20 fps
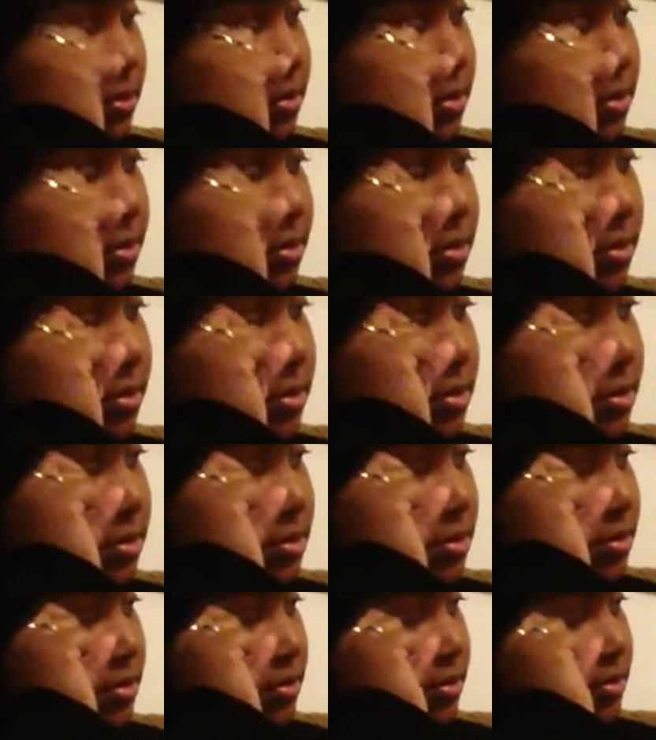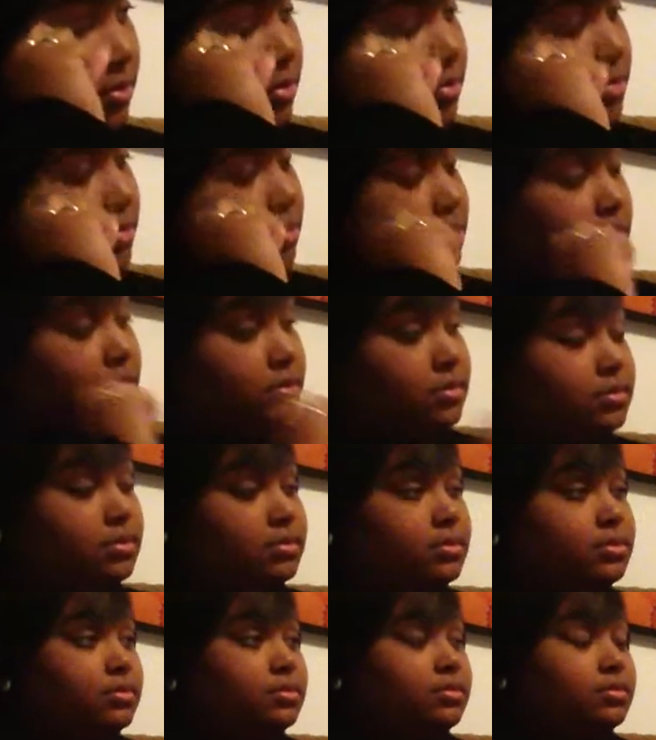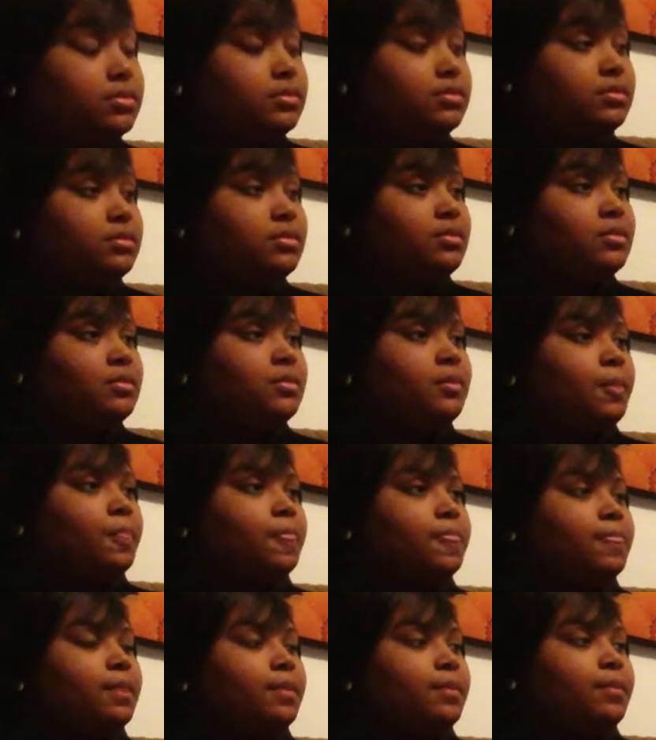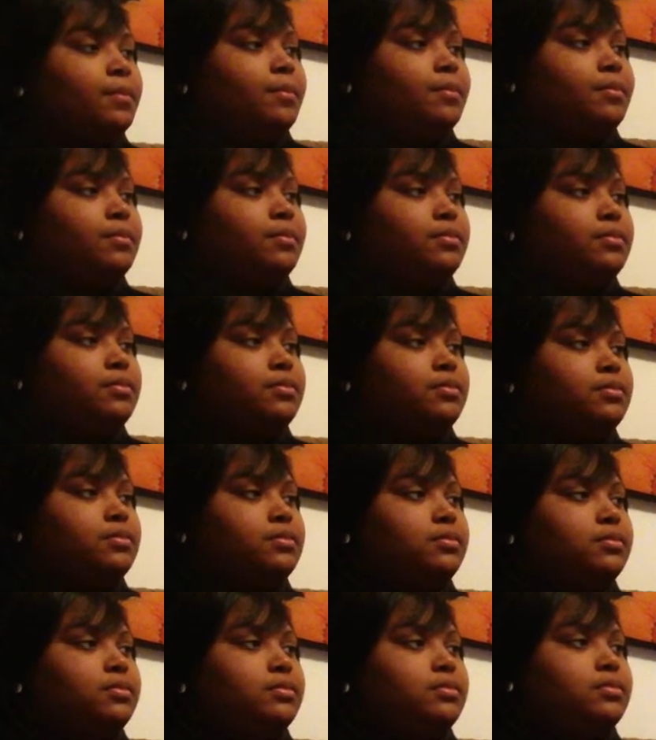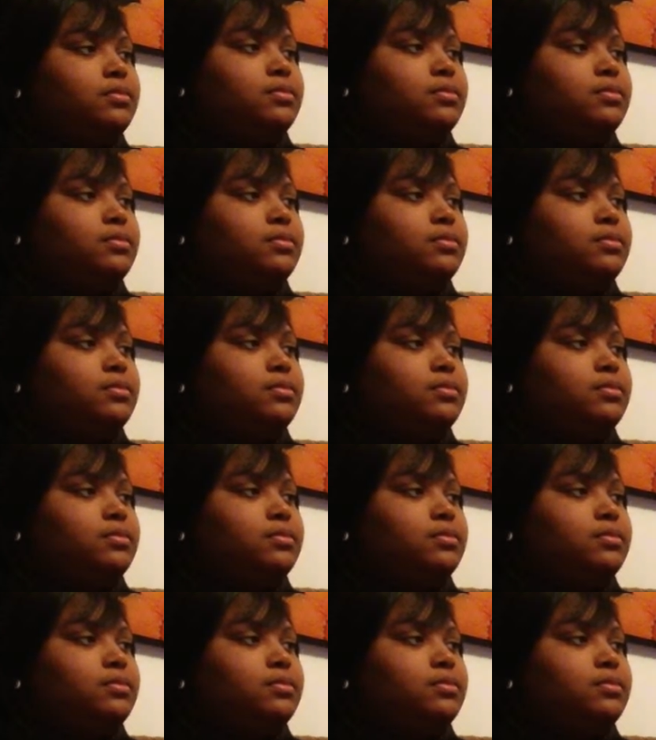You do have that ability. I want you to know that. You do.